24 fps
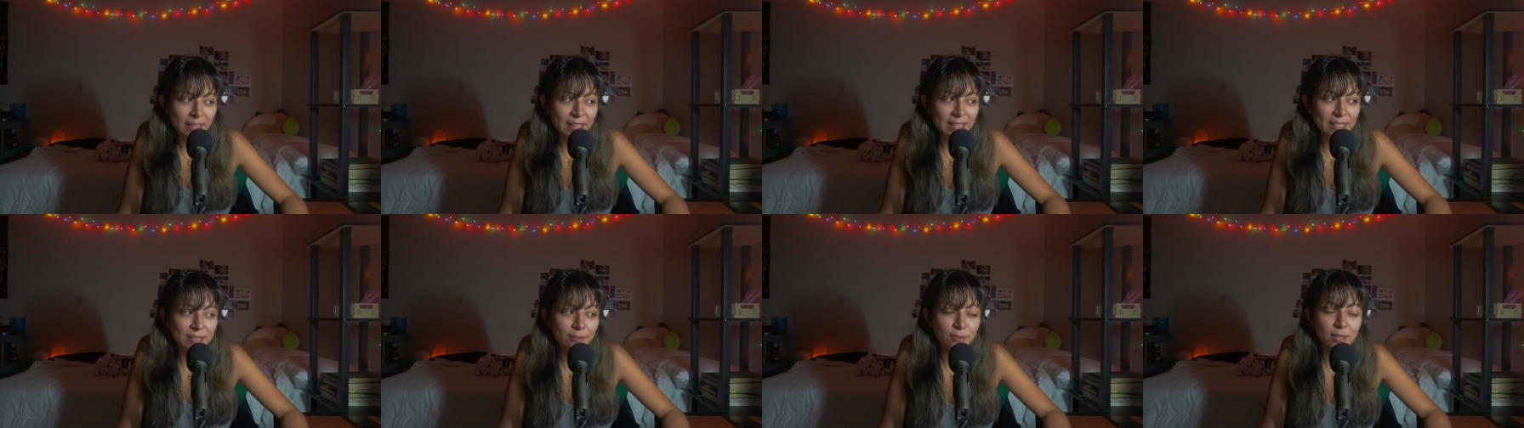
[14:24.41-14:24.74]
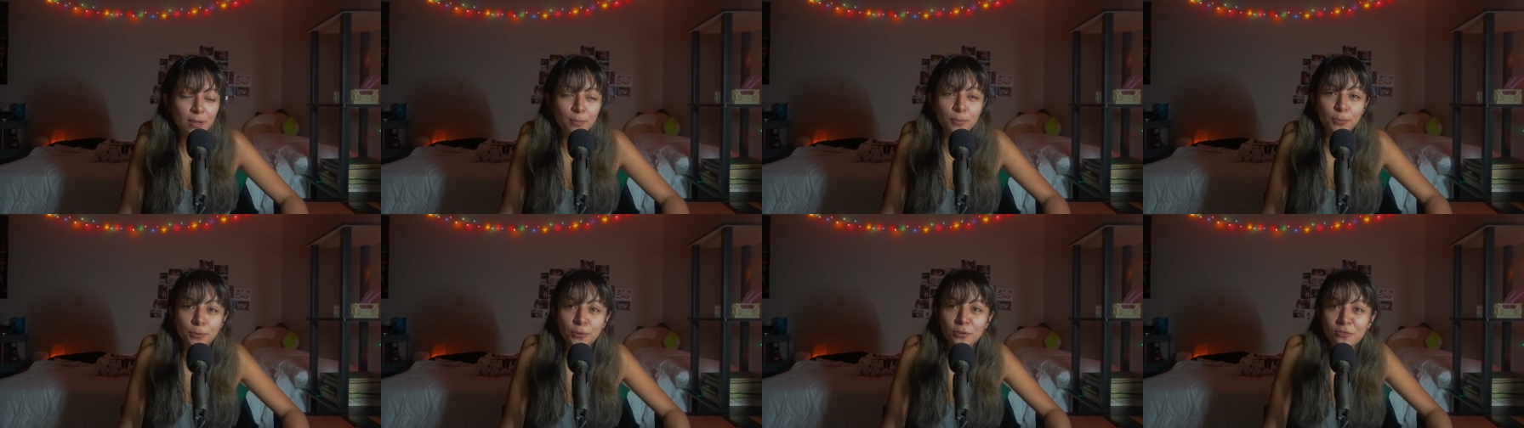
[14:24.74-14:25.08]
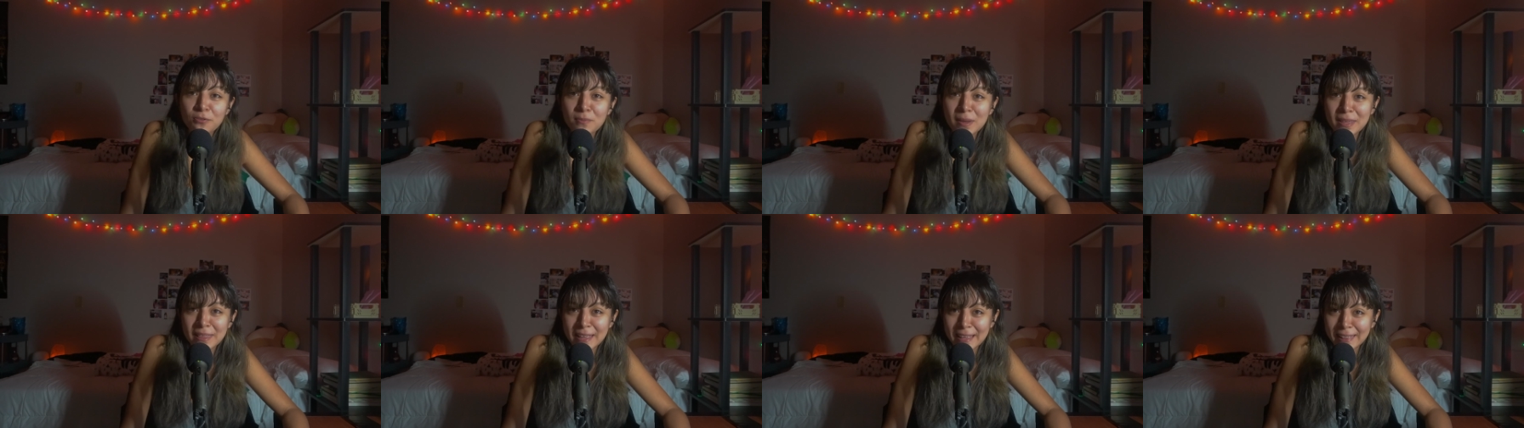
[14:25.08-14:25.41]
until they
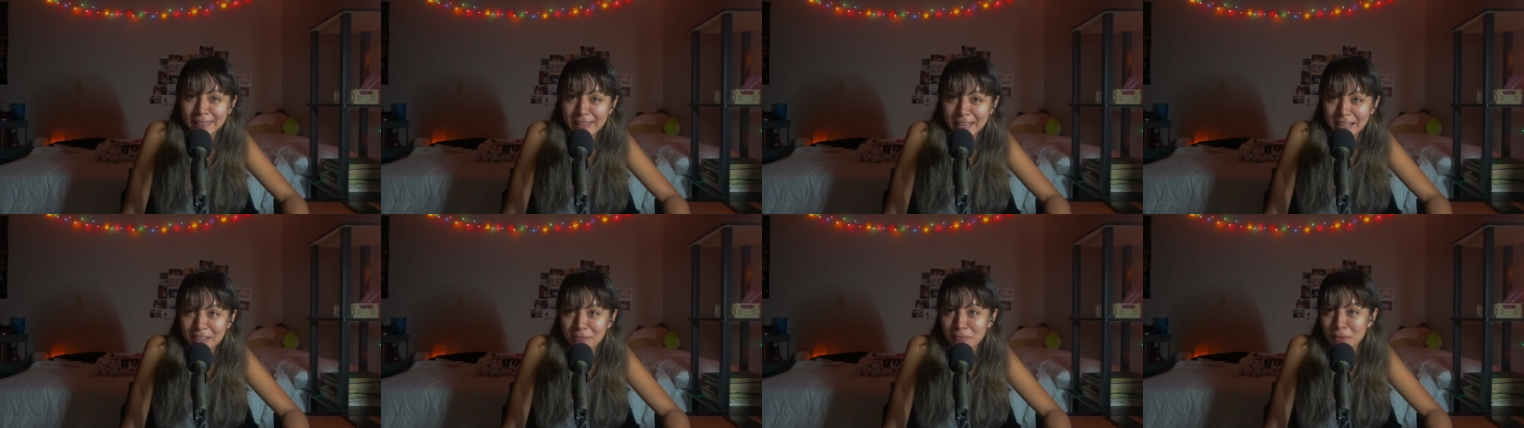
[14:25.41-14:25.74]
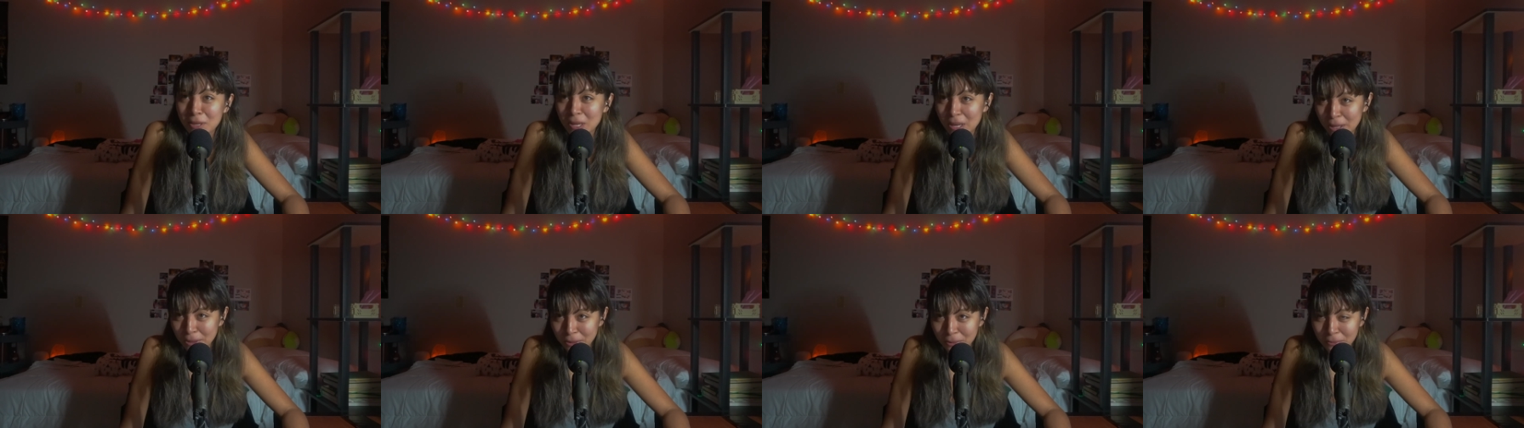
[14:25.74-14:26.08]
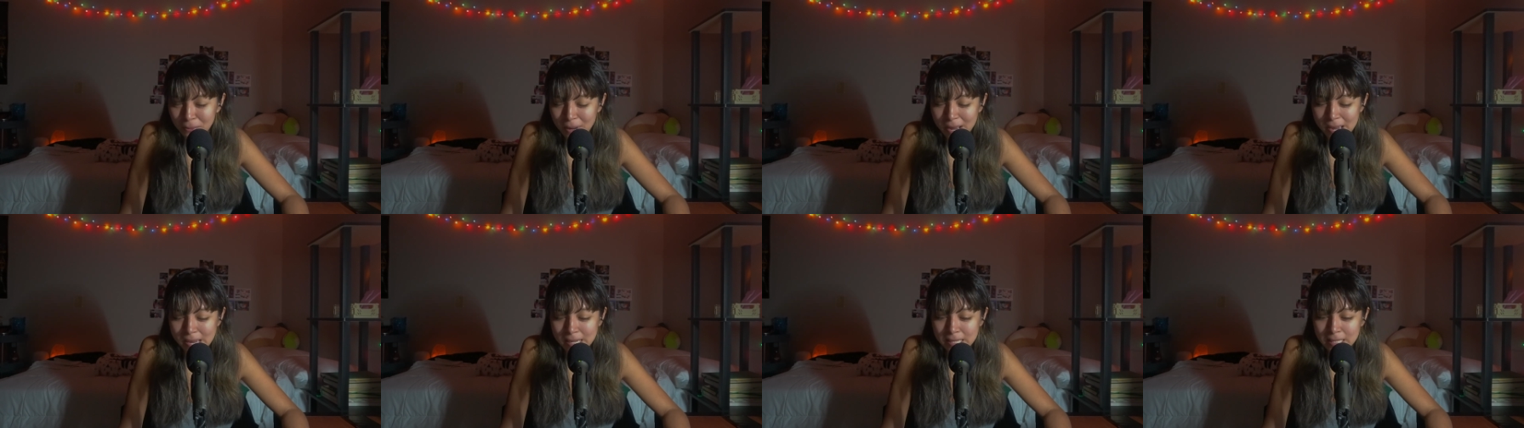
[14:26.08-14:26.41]
prove me they like me
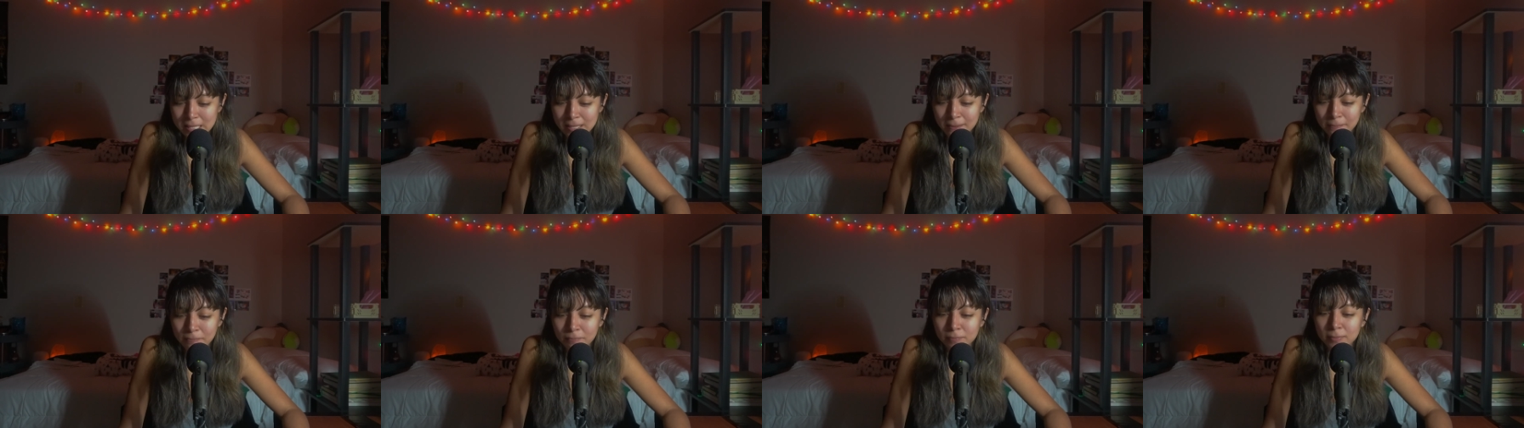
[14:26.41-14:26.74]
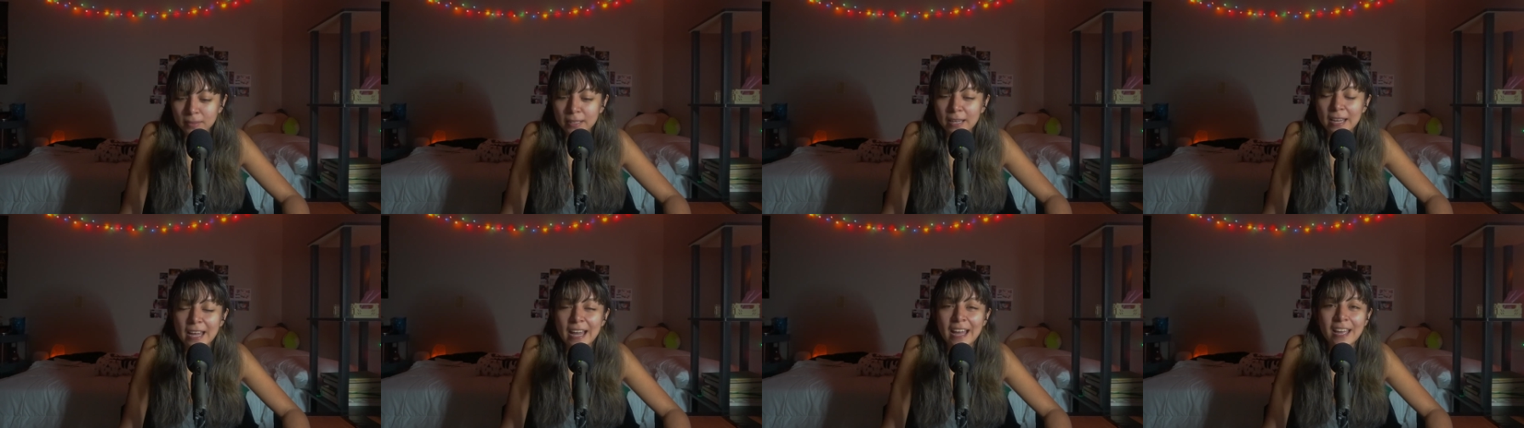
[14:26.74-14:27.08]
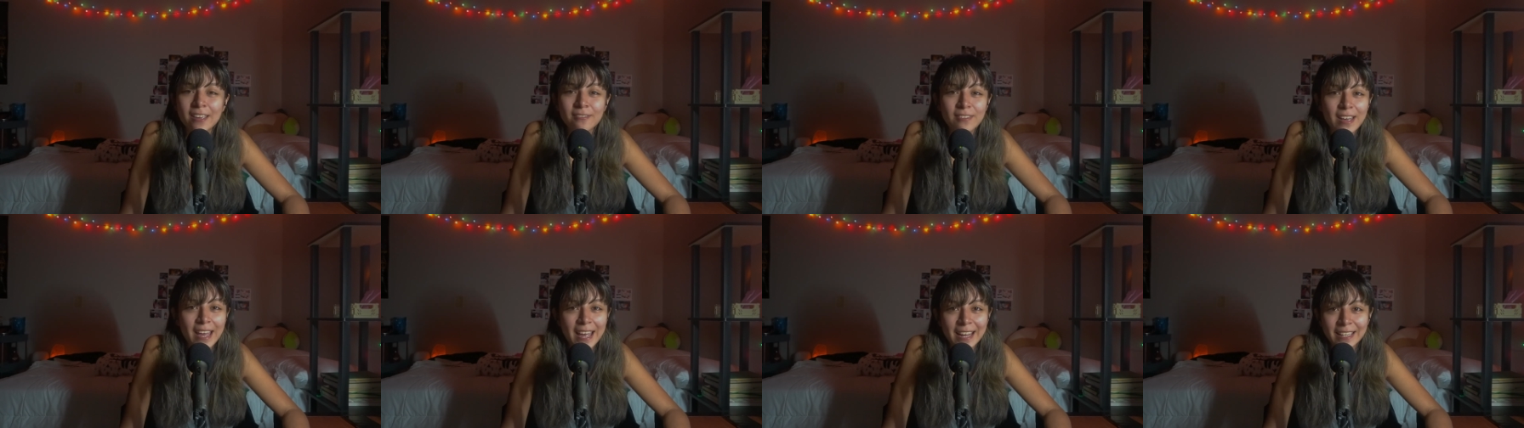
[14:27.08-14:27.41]
otherwise.
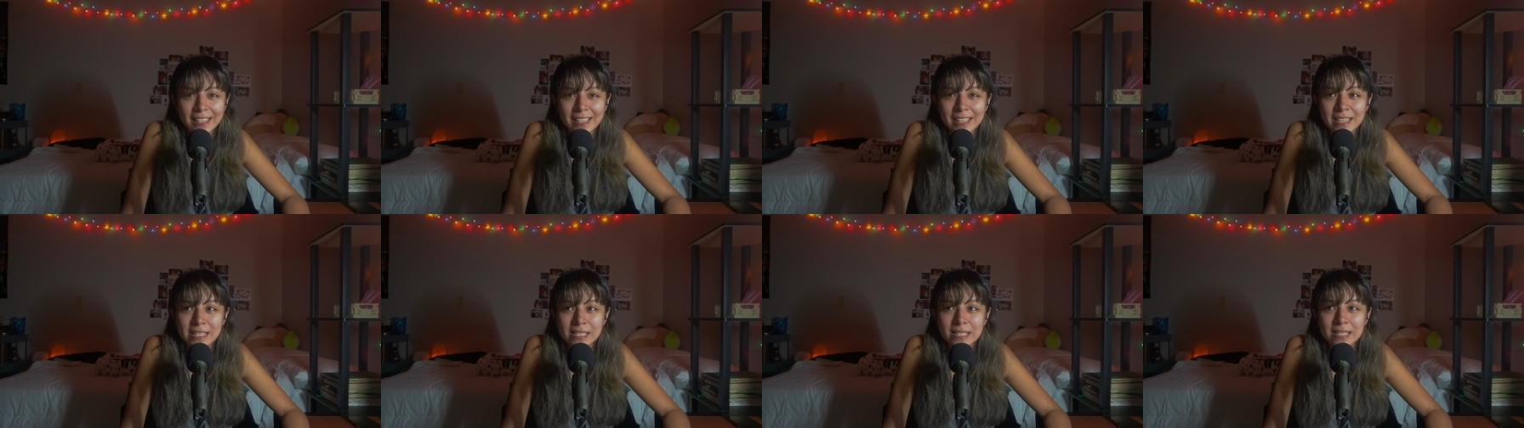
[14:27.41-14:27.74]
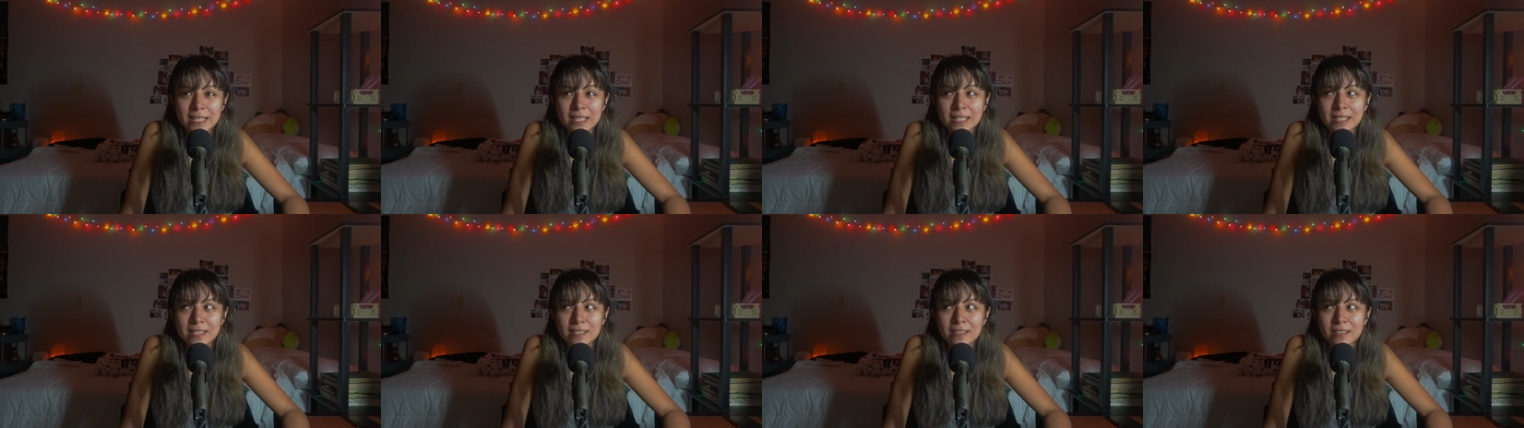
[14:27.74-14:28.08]
I had this